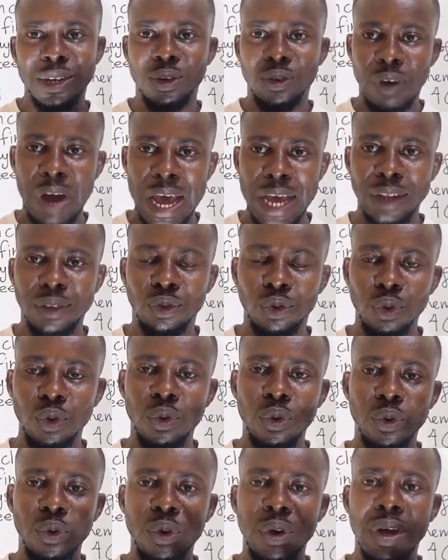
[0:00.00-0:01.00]
Try
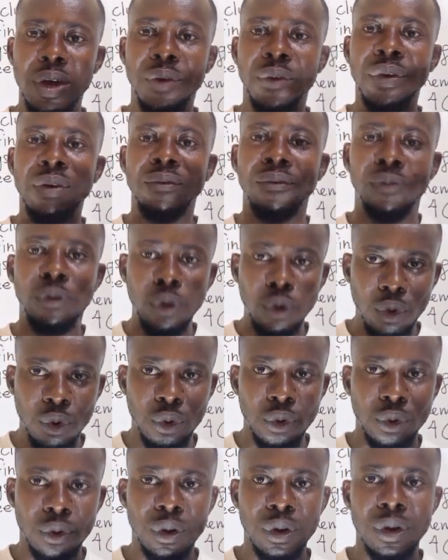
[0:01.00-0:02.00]
to
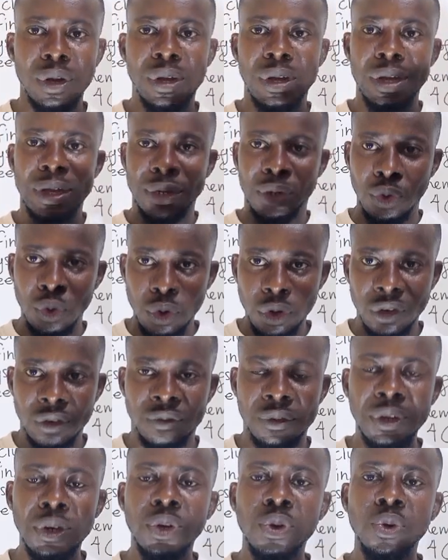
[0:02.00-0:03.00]
review
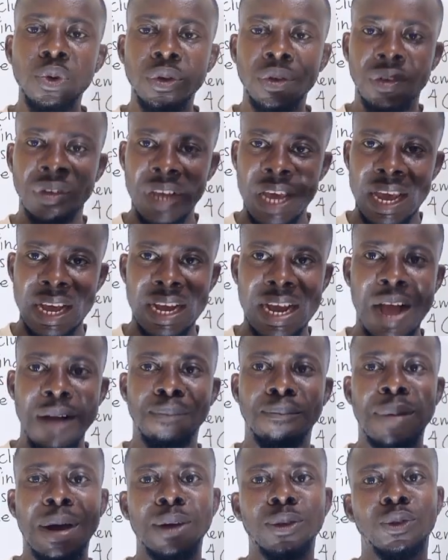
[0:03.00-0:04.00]
those videos and
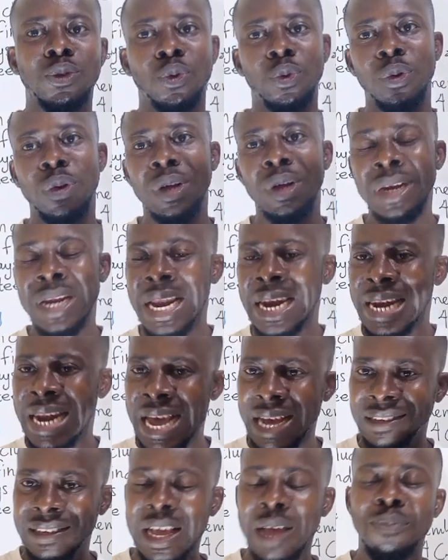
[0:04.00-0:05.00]
come back to the
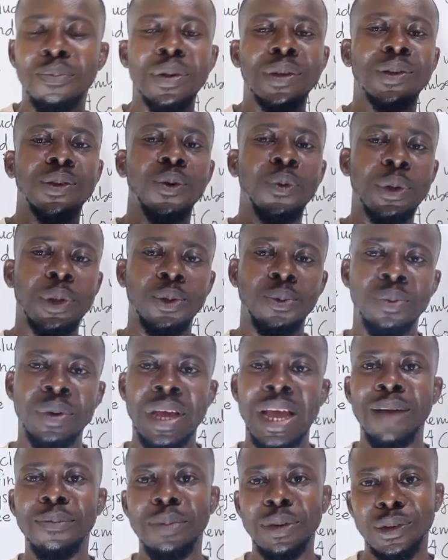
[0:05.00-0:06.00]
next episode, which will
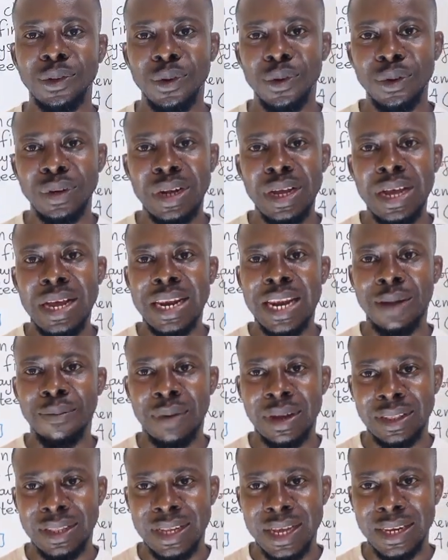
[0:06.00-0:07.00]
be episode
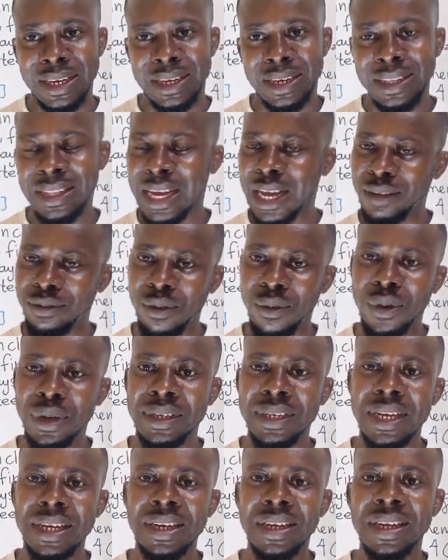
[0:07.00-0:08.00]
number 10. Thanks for
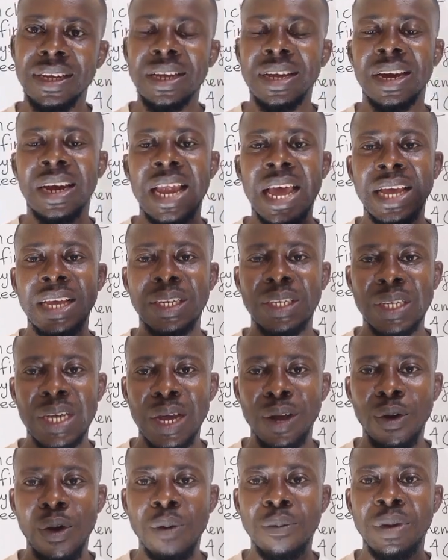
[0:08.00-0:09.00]
watching. Like,
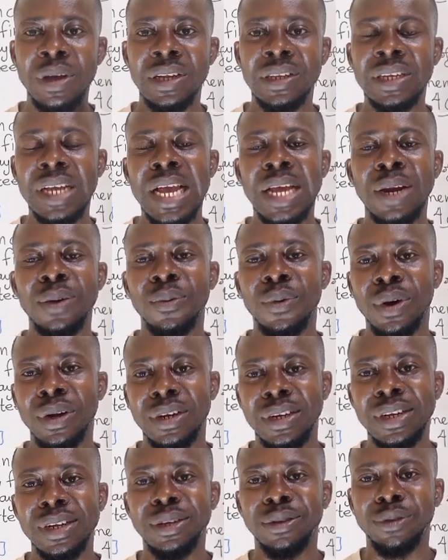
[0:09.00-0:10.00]
share, comment,
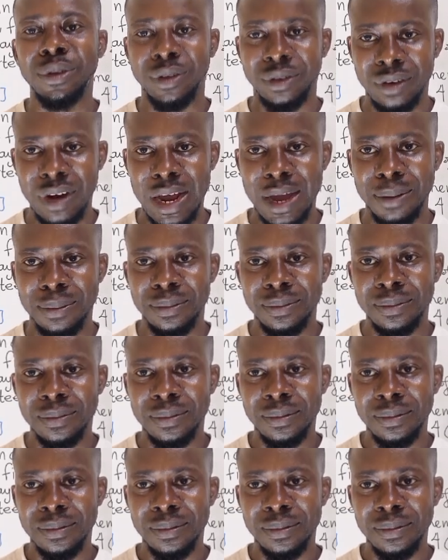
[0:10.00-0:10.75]
and subscribe.